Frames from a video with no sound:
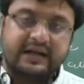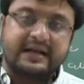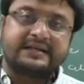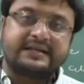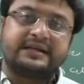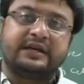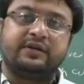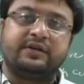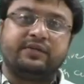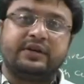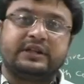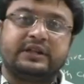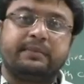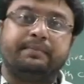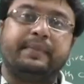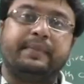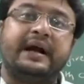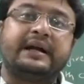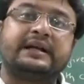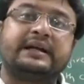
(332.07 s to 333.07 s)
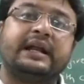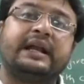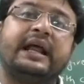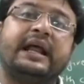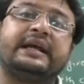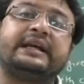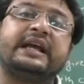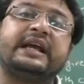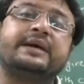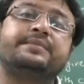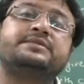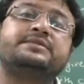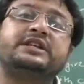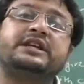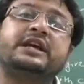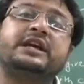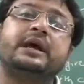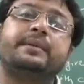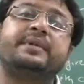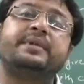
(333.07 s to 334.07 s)
acid with a metal like
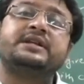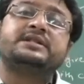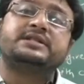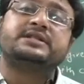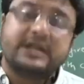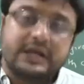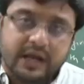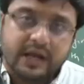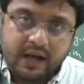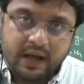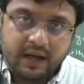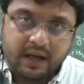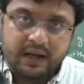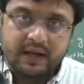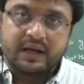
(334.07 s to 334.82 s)
MgMnCa